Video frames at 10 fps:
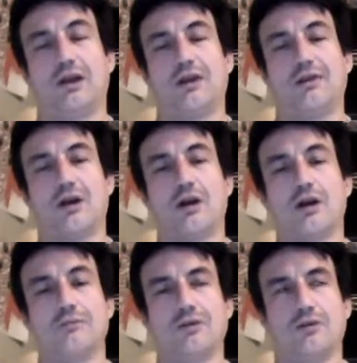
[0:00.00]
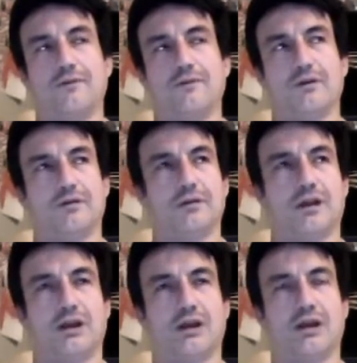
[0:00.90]
arm maneuver,
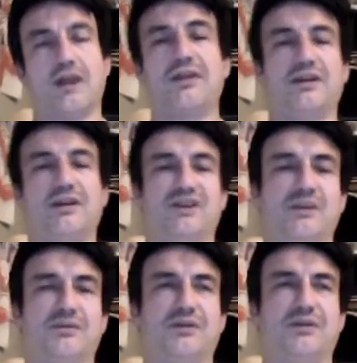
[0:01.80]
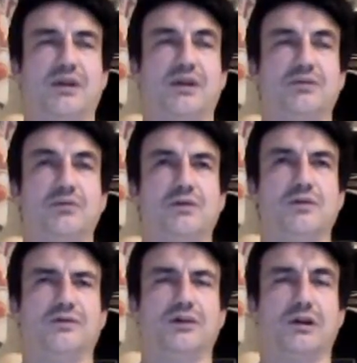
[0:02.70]
nothing seems to move.
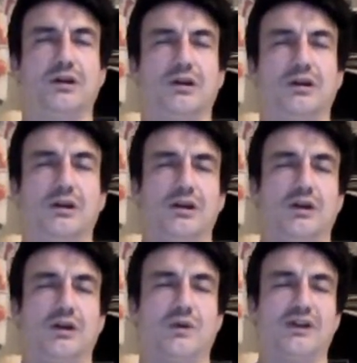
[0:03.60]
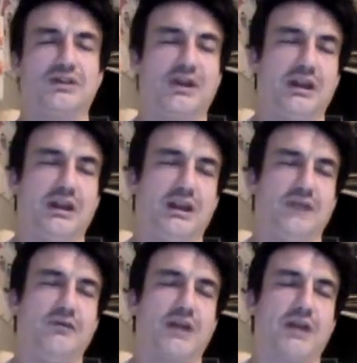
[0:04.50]
So you're questioning
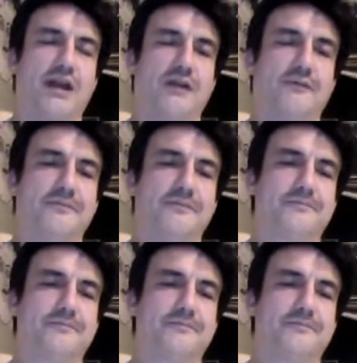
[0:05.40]
if you have